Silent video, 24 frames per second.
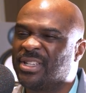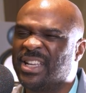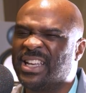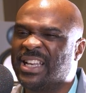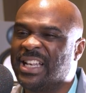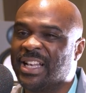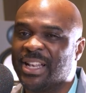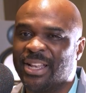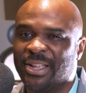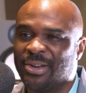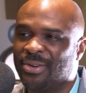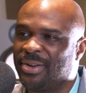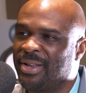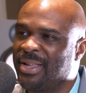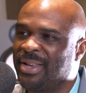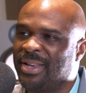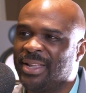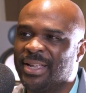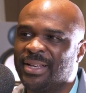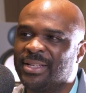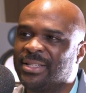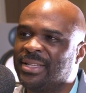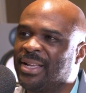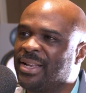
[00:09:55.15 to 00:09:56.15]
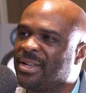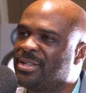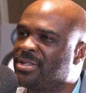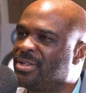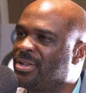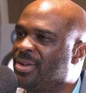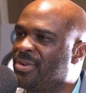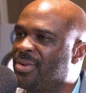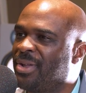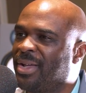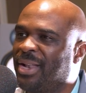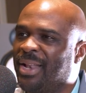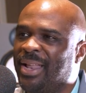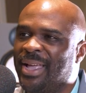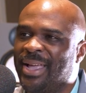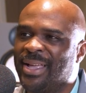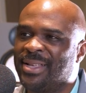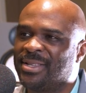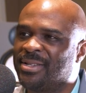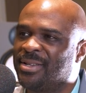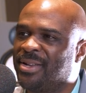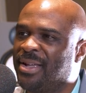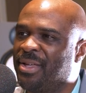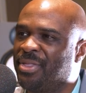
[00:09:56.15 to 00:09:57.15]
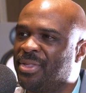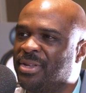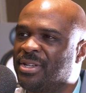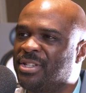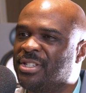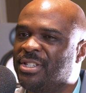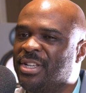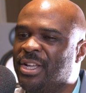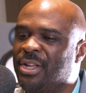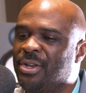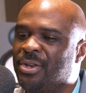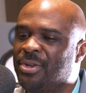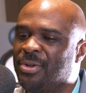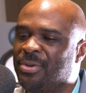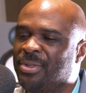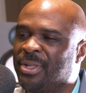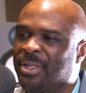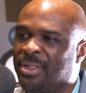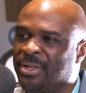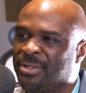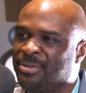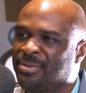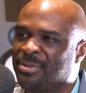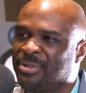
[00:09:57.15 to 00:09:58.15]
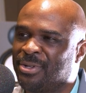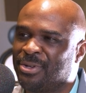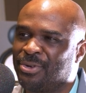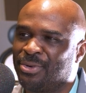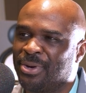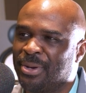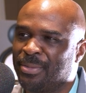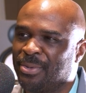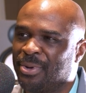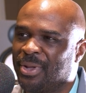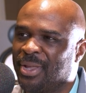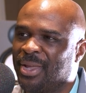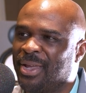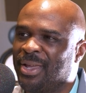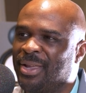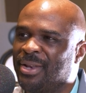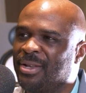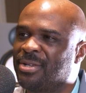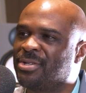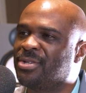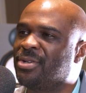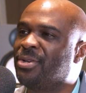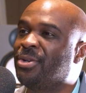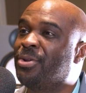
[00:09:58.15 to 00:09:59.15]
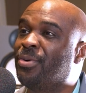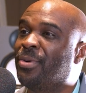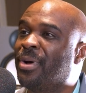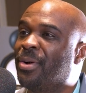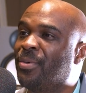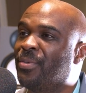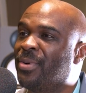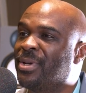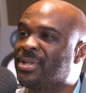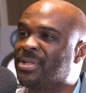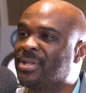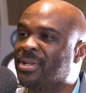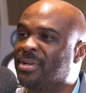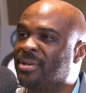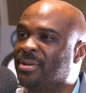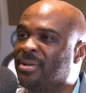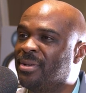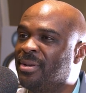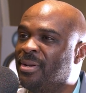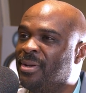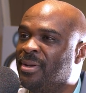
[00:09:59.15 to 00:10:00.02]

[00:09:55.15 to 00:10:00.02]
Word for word: She literally didn't tell us to go to class, nothing. She knew that this was a troubled kid and she knew I wasn't.